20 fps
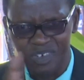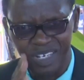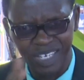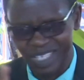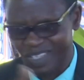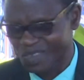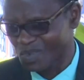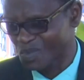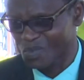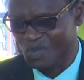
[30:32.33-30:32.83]

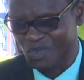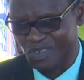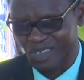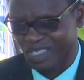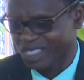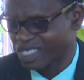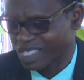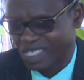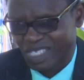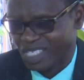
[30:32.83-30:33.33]

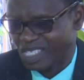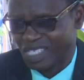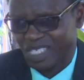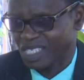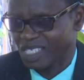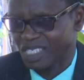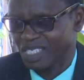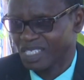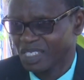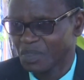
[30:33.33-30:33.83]
girlfriends
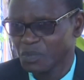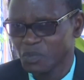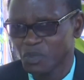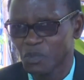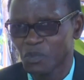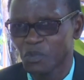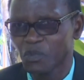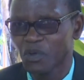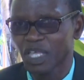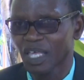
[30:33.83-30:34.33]
were so
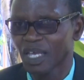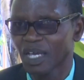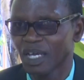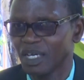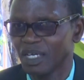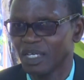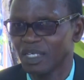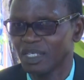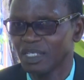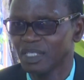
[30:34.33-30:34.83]
much
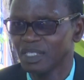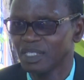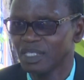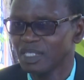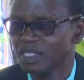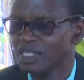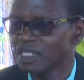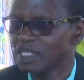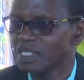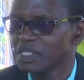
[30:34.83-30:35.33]
shocked
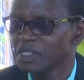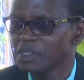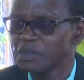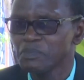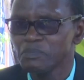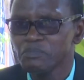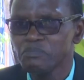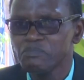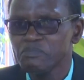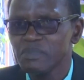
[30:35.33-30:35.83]
to my
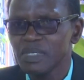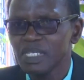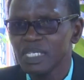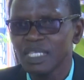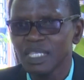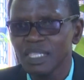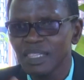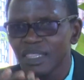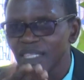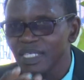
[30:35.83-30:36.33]
wife. They
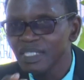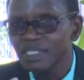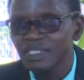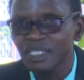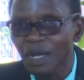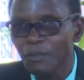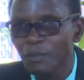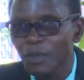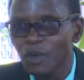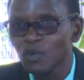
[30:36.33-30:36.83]
were
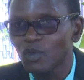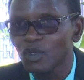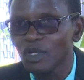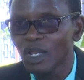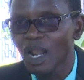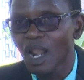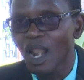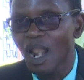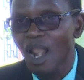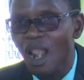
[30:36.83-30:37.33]
so much
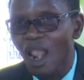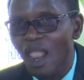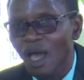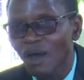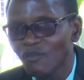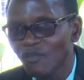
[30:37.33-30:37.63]
shocked.